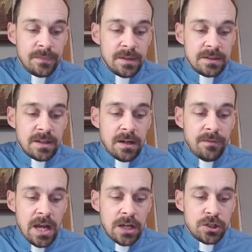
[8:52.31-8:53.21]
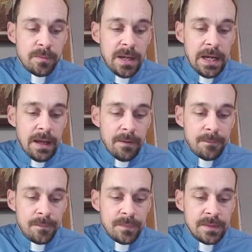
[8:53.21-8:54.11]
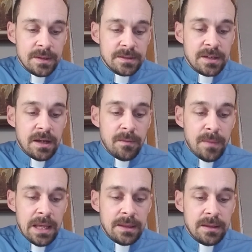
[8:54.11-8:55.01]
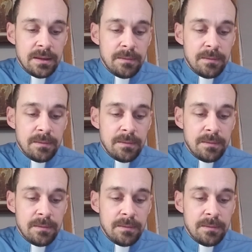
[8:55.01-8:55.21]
the son of Hashabiah, the son of